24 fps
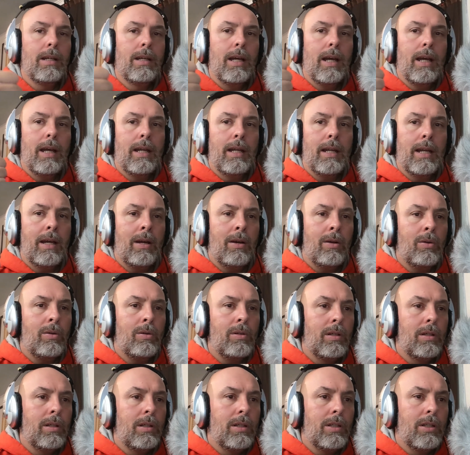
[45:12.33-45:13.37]
and now
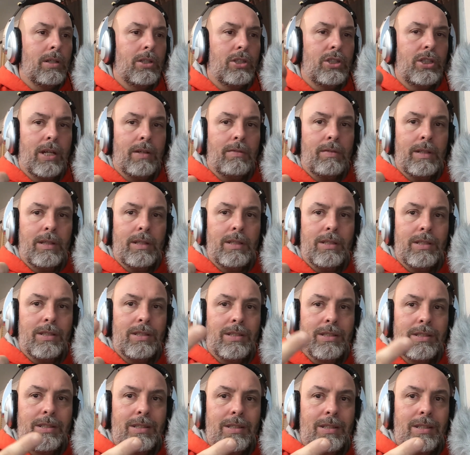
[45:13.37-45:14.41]
Chevy's